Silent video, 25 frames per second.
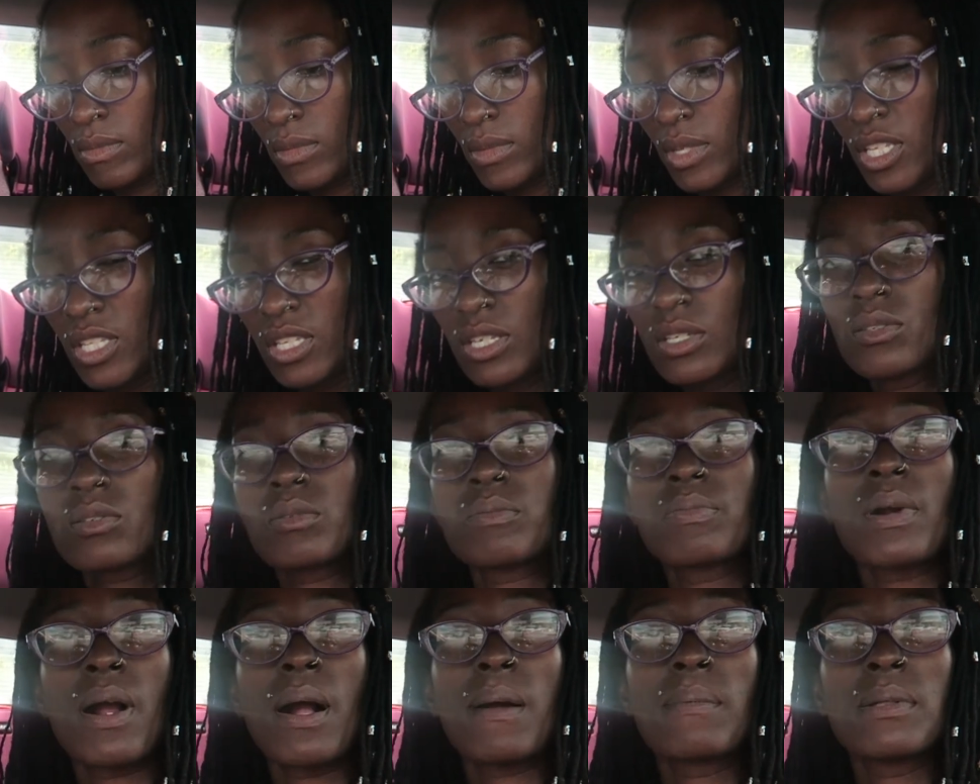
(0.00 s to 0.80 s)
And this
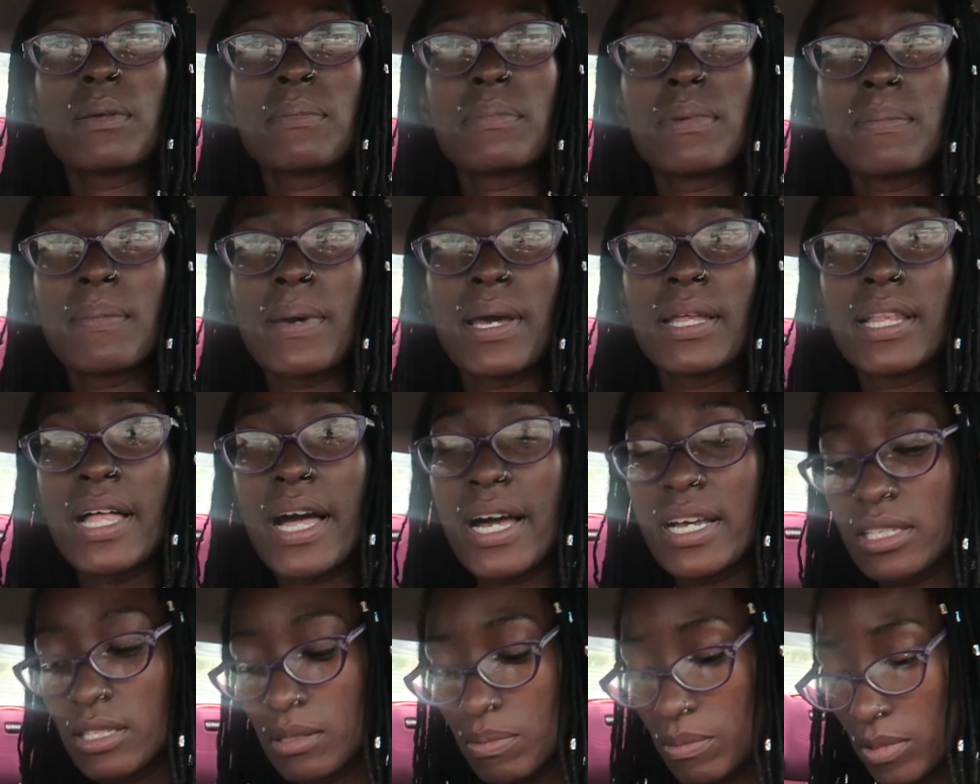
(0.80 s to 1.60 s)
will probably be my
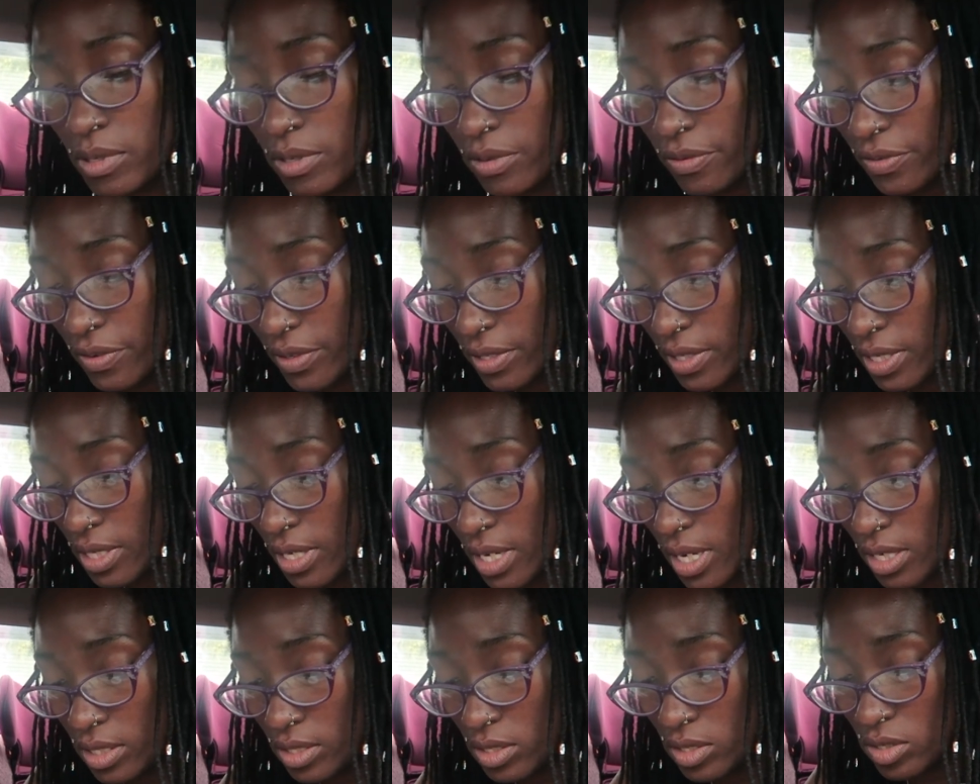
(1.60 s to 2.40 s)
last meal for the
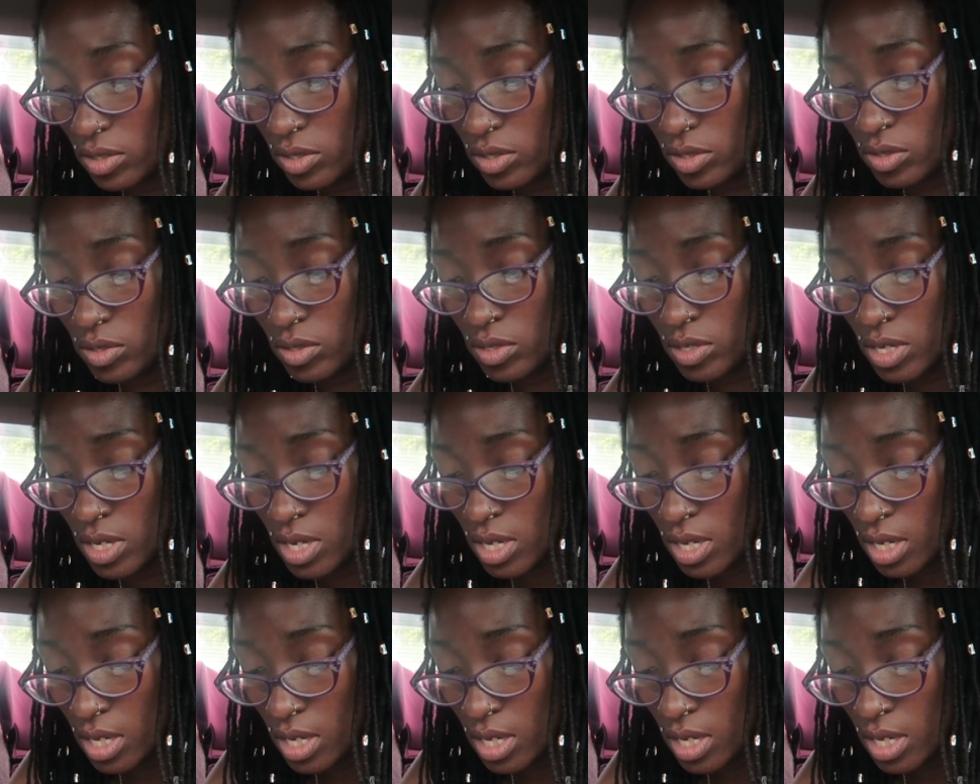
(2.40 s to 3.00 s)
day too.